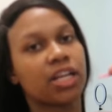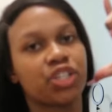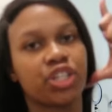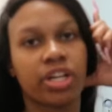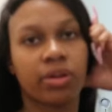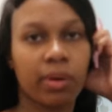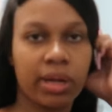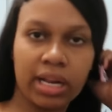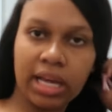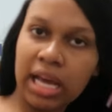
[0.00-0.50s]
I
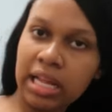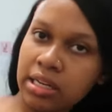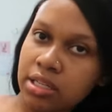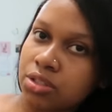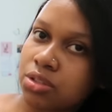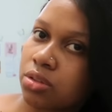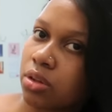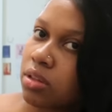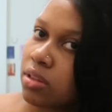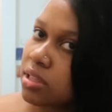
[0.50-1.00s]
actually want to
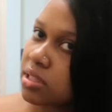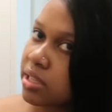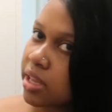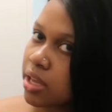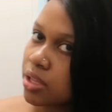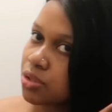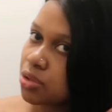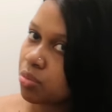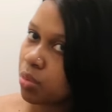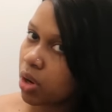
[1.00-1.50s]
uninstall this
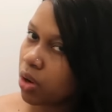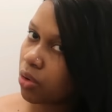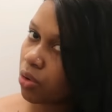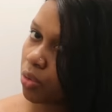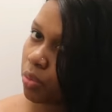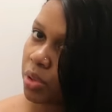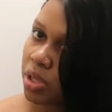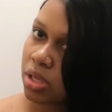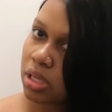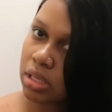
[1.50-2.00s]
hair
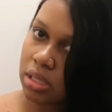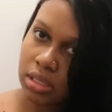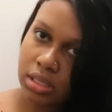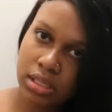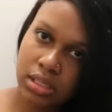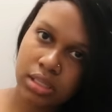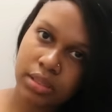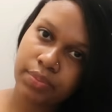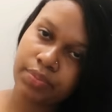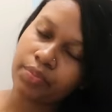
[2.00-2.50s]
tomorrow
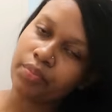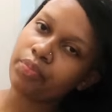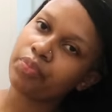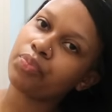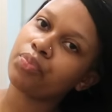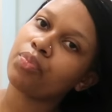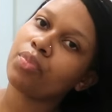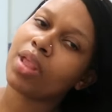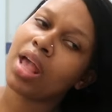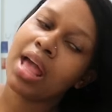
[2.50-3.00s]
because
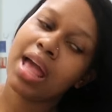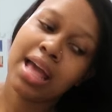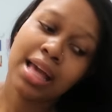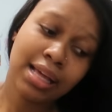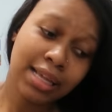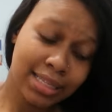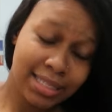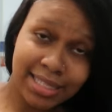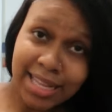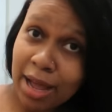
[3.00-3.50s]

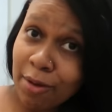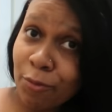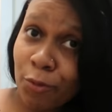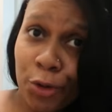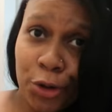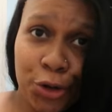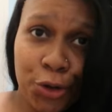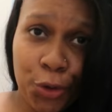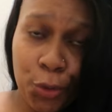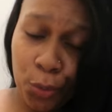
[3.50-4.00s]
it's time
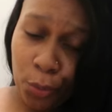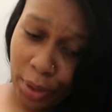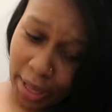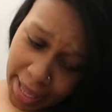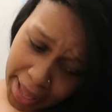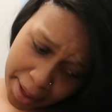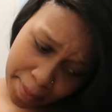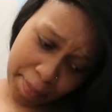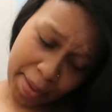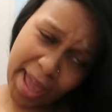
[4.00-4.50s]
for a new
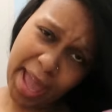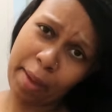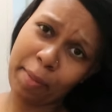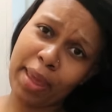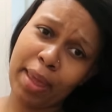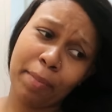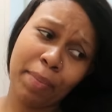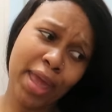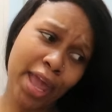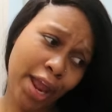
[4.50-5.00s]
wig,
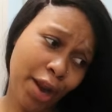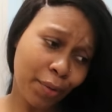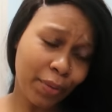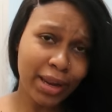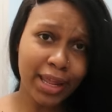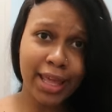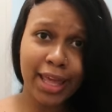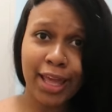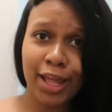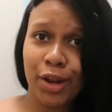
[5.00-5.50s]
baby,
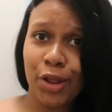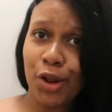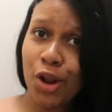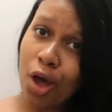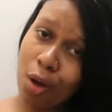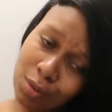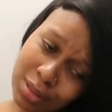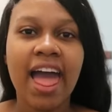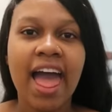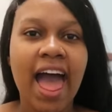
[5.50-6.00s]
period. You
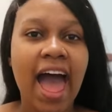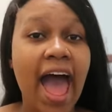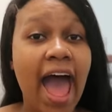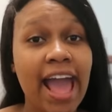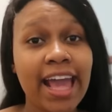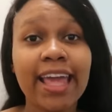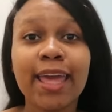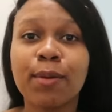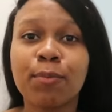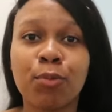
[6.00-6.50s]
know,
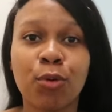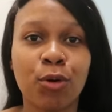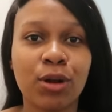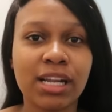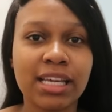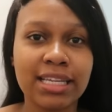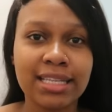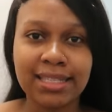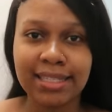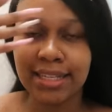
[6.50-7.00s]
I get
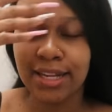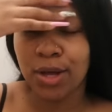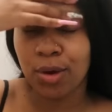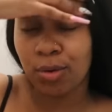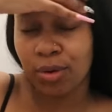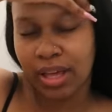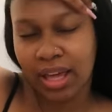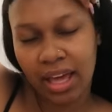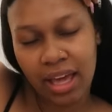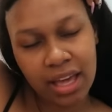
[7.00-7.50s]
bored easily,
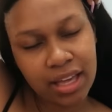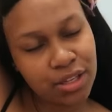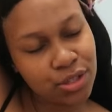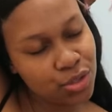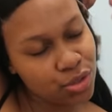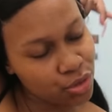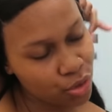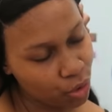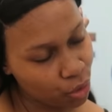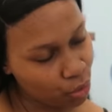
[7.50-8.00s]
okay?
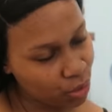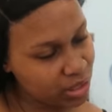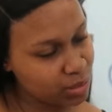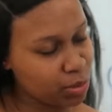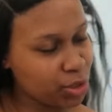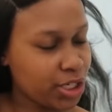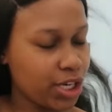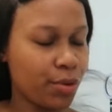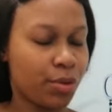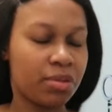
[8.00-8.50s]
So,
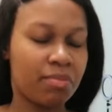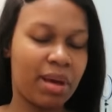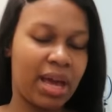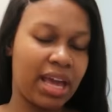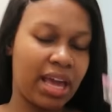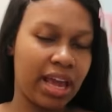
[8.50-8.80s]
especially with my